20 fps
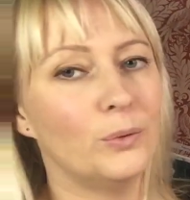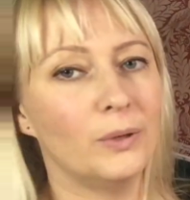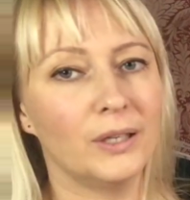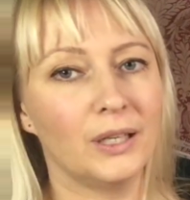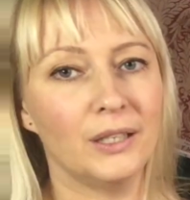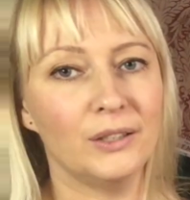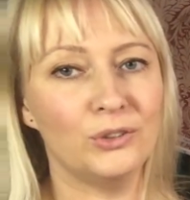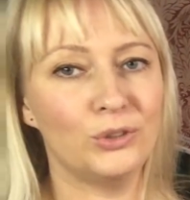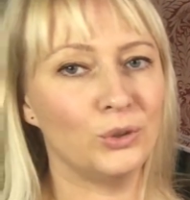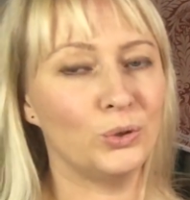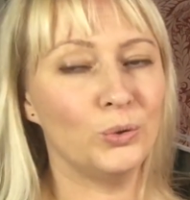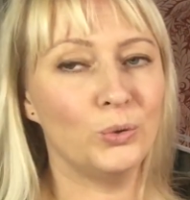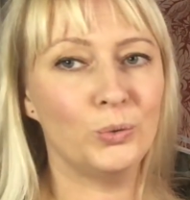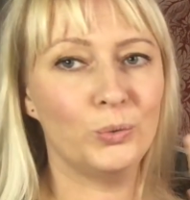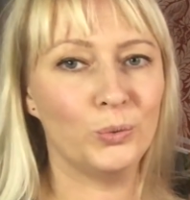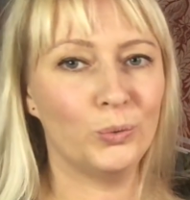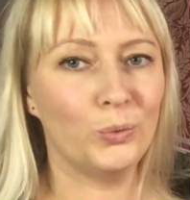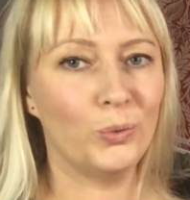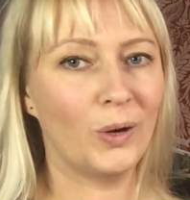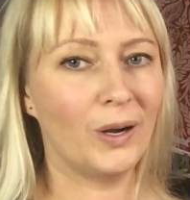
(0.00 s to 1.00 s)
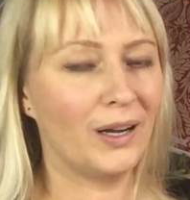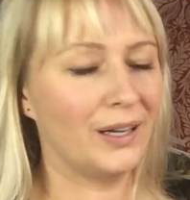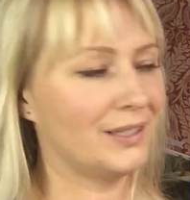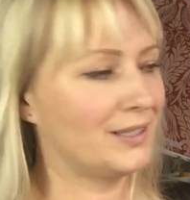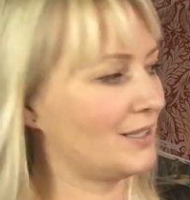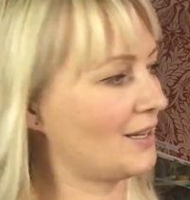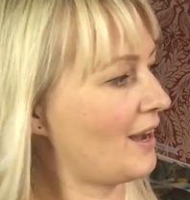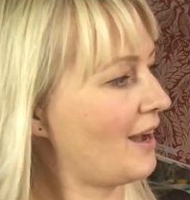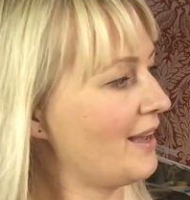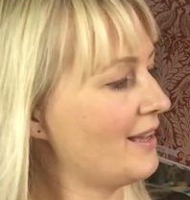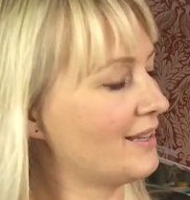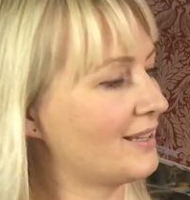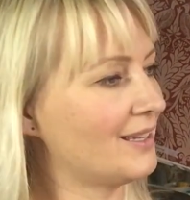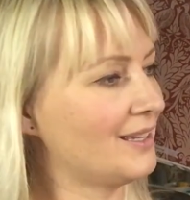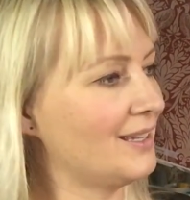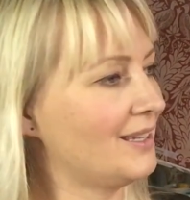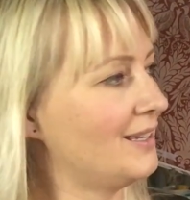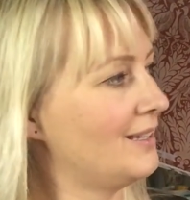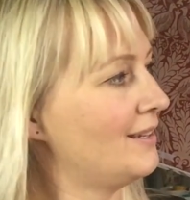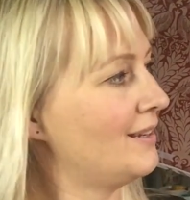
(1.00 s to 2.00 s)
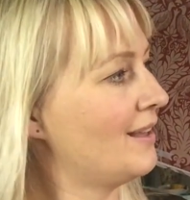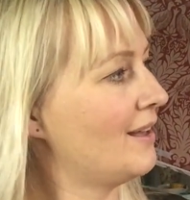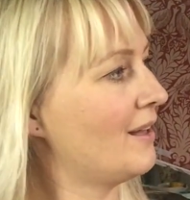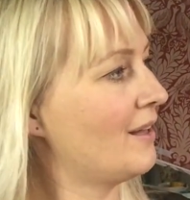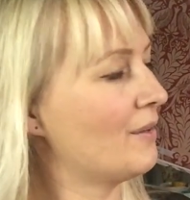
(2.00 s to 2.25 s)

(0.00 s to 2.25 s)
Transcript: what I do, what I can,